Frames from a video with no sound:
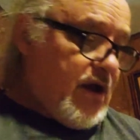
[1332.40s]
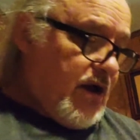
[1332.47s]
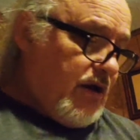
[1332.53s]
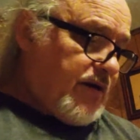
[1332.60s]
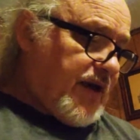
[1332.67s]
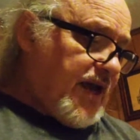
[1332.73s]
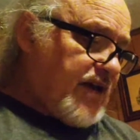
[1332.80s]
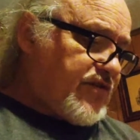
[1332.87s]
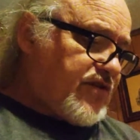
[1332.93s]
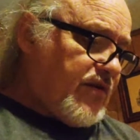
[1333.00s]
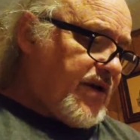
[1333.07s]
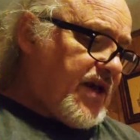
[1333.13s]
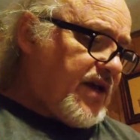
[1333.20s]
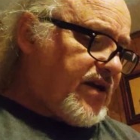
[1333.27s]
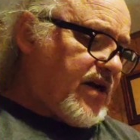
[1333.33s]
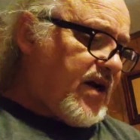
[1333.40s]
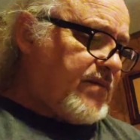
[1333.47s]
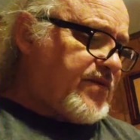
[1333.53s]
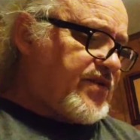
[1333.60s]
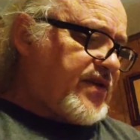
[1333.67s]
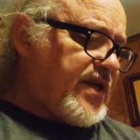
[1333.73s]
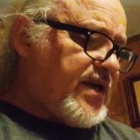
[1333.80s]
Okay, so here
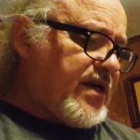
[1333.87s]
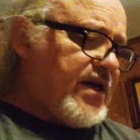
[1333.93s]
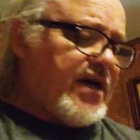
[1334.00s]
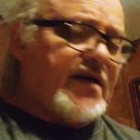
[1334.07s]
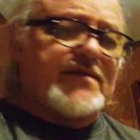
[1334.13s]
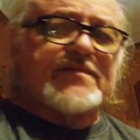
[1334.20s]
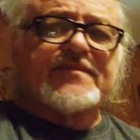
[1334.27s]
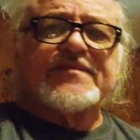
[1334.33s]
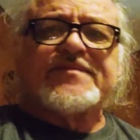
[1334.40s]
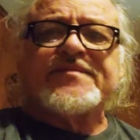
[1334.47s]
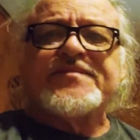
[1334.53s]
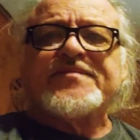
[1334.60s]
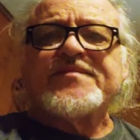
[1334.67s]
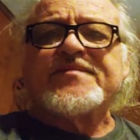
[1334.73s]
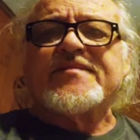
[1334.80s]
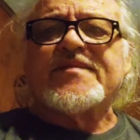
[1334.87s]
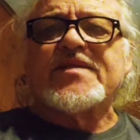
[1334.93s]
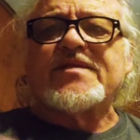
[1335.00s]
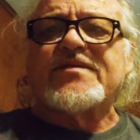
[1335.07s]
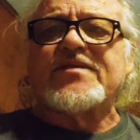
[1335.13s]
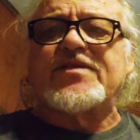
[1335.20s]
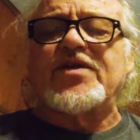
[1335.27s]
comes the
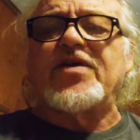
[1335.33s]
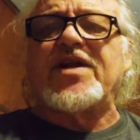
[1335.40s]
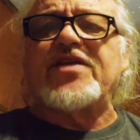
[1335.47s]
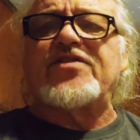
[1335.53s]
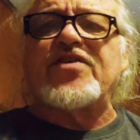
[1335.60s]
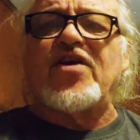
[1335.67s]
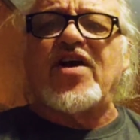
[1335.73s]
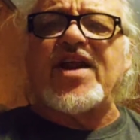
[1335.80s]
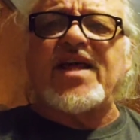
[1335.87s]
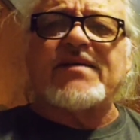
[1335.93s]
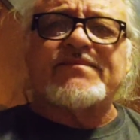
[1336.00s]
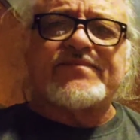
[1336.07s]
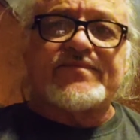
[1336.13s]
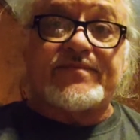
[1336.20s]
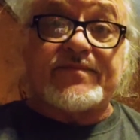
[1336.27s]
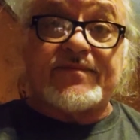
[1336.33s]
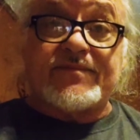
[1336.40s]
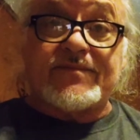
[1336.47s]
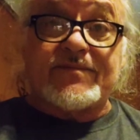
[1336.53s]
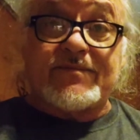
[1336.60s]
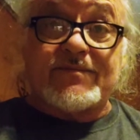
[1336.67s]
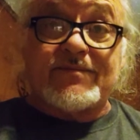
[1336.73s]
Dirty 30.
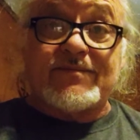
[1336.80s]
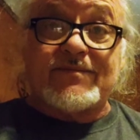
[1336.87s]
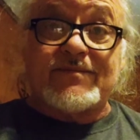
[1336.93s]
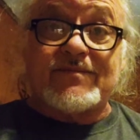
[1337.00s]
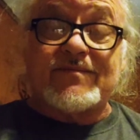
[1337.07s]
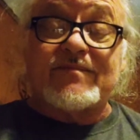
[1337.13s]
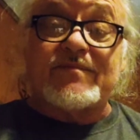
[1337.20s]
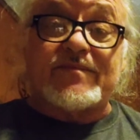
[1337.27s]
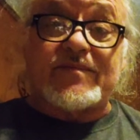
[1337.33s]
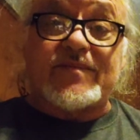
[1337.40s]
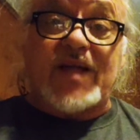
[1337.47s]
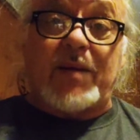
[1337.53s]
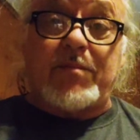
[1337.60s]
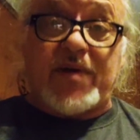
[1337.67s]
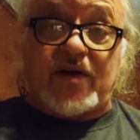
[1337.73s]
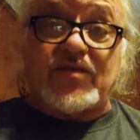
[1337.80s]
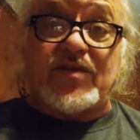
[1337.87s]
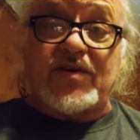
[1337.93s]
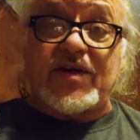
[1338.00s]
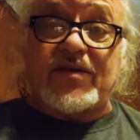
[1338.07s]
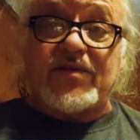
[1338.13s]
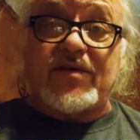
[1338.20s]
Dumbbell
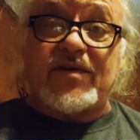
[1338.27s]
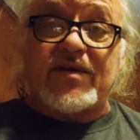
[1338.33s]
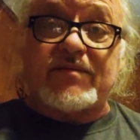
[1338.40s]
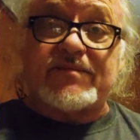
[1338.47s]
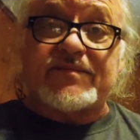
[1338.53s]
Dirty 30.